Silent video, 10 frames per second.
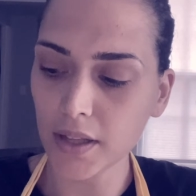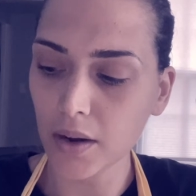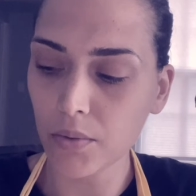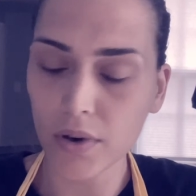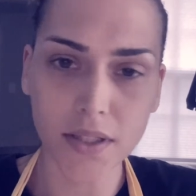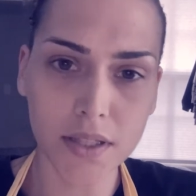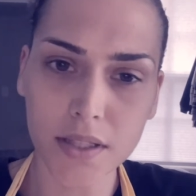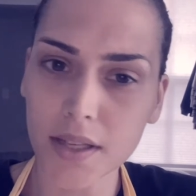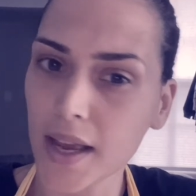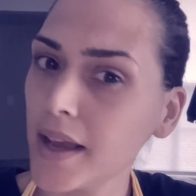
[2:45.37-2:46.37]
I wanted to
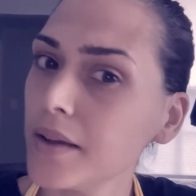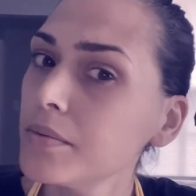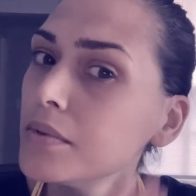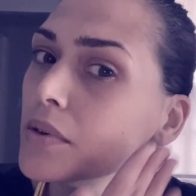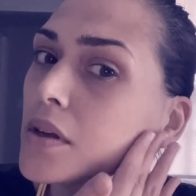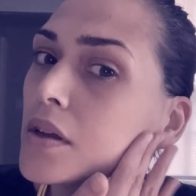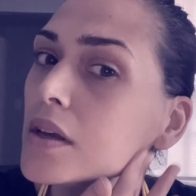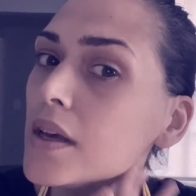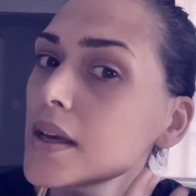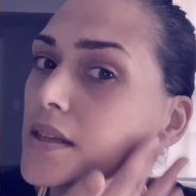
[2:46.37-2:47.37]
say
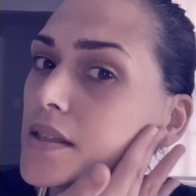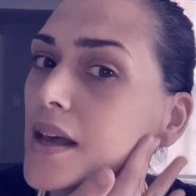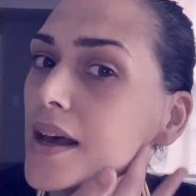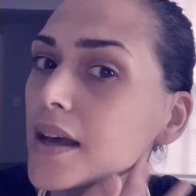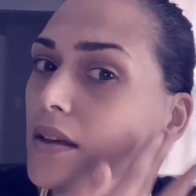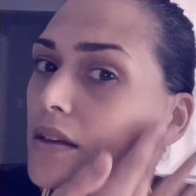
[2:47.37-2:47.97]
is that